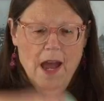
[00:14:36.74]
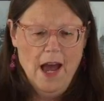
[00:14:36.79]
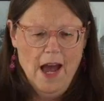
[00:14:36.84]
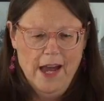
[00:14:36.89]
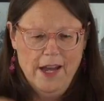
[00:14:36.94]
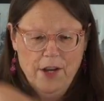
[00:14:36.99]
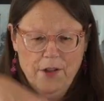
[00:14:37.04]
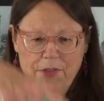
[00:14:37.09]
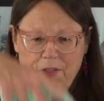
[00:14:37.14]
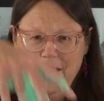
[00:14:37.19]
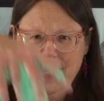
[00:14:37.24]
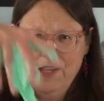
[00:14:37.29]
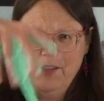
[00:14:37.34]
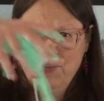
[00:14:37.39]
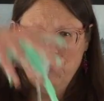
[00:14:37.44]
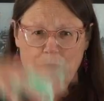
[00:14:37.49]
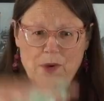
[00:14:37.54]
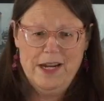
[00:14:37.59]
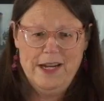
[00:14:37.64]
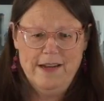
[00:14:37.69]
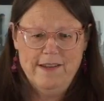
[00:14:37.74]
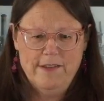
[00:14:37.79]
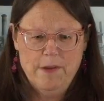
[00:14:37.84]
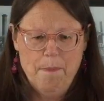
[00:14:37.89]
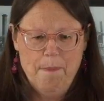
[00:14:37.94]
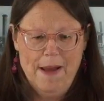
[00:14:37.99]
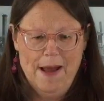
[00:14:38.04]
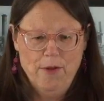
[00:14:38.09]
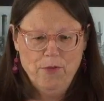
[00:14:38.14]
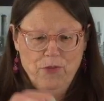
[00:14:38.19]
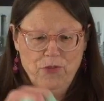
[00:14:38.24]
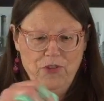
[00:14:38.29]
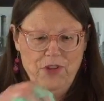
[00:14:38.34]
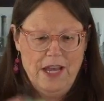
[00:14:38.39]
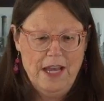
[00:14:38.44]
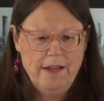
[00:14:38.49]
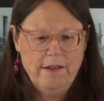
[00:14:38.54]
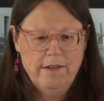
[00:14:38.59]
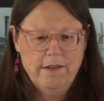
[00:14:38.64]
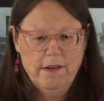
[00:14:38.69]
I don't think it's ready to bounce
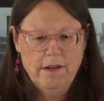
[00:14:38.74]
yet,